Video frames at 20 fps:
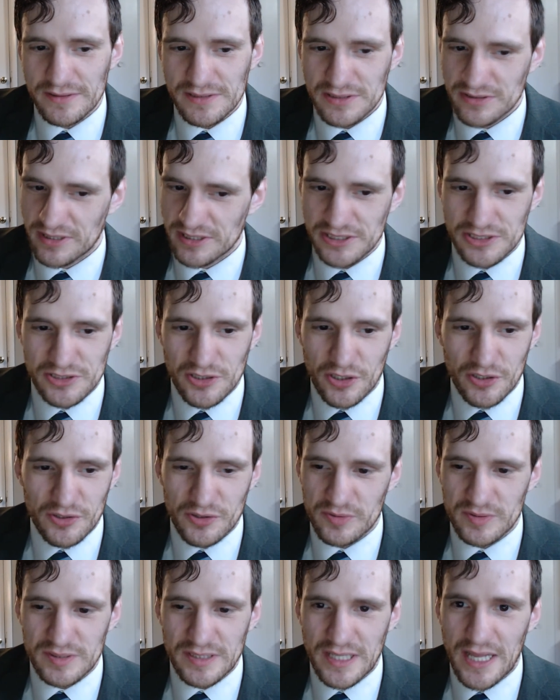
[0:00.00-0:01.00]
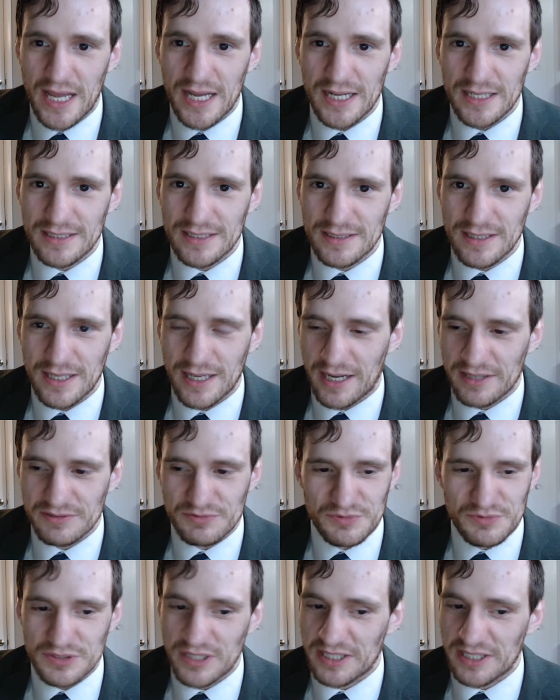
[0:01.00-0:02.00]
So I just started doing that, and
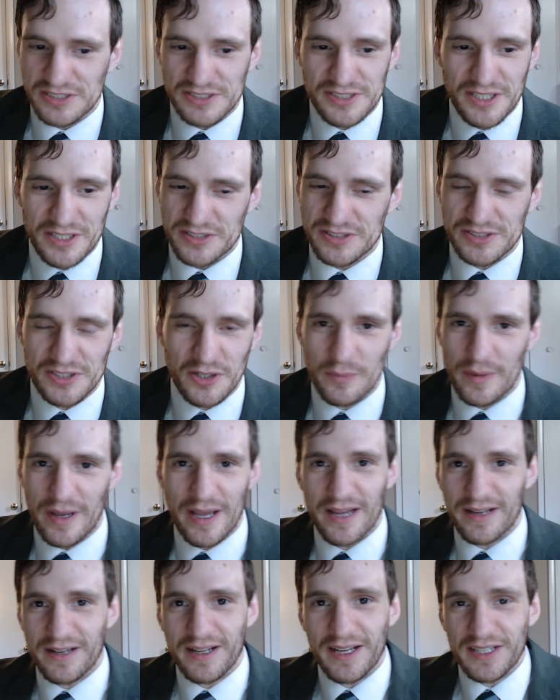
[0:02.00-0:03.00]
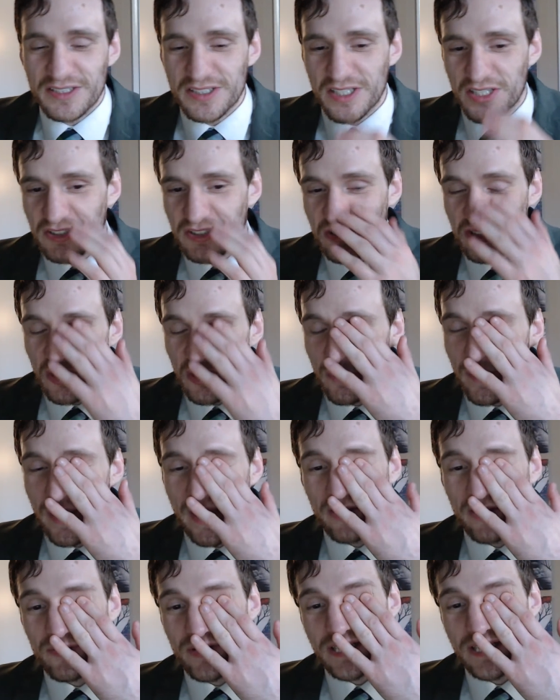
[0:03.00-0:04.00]
I sucked so bad. I sucked so
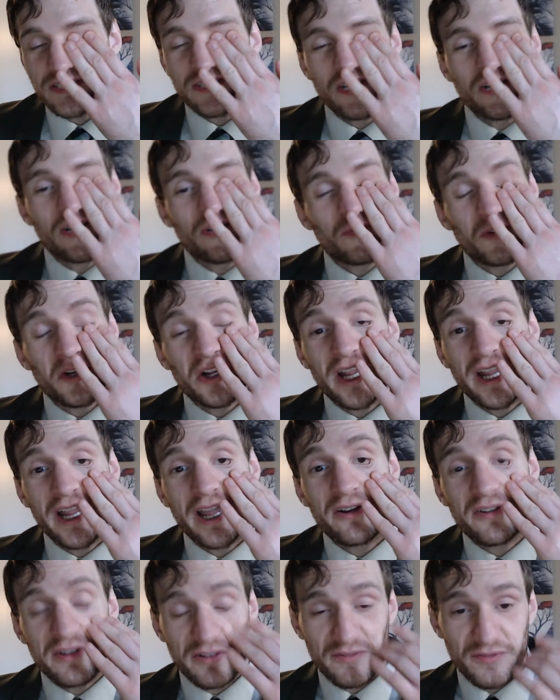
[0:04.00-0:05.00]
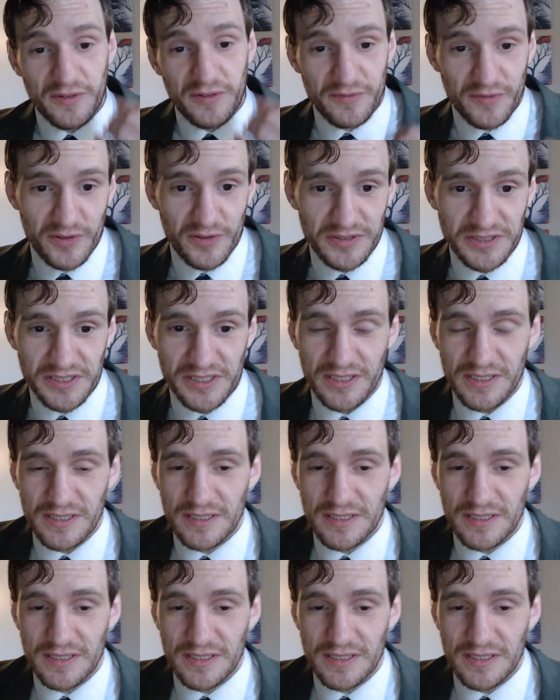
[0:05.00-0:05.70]
bad when I started working out for first.